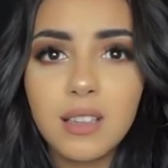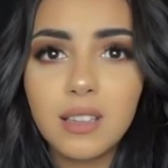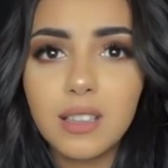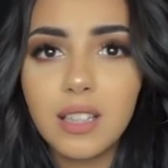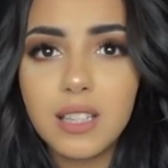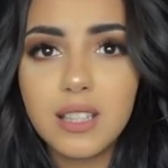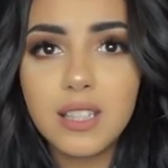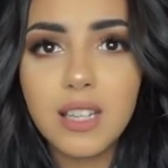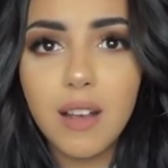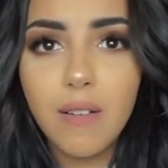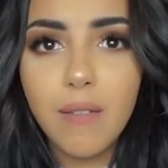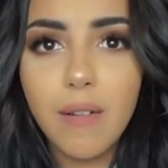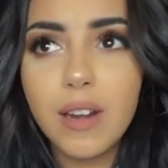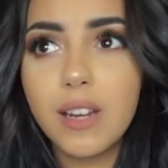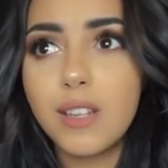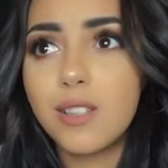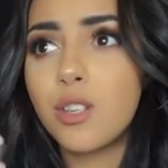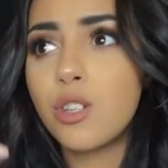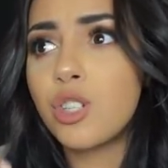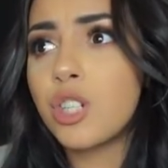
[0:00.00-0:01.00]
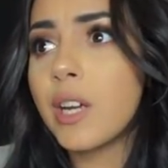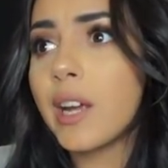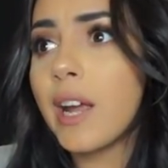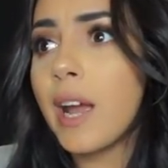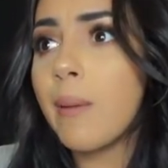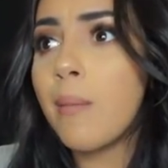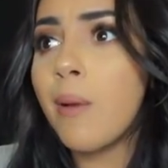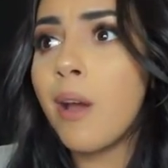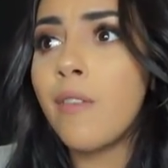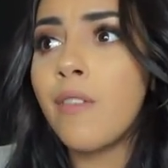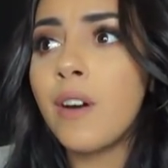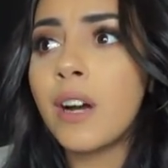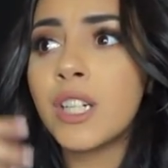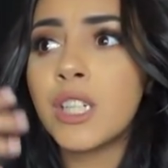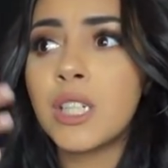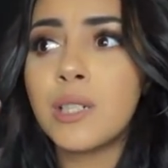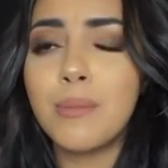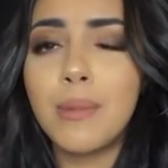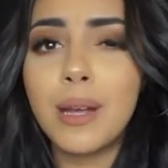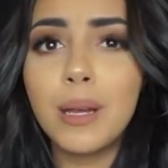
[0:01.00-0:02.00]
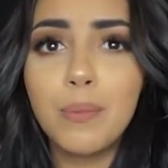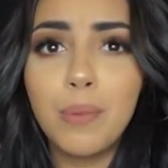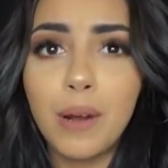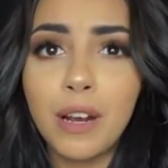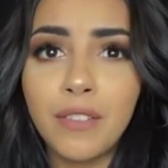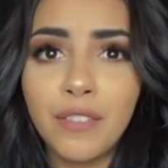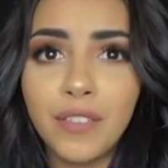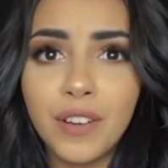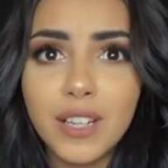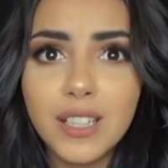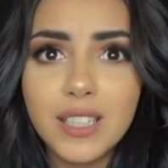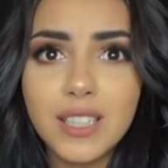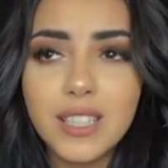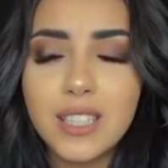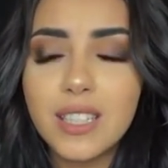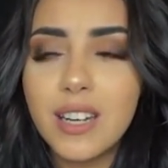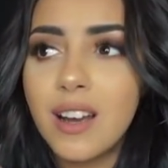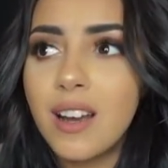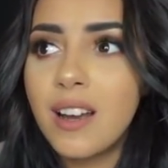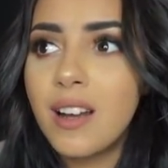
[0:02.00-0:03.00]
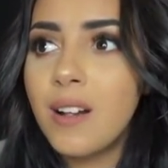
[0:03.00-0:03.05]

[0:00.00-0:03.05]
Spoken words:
Let's get ready. So she came over, she made breakfast.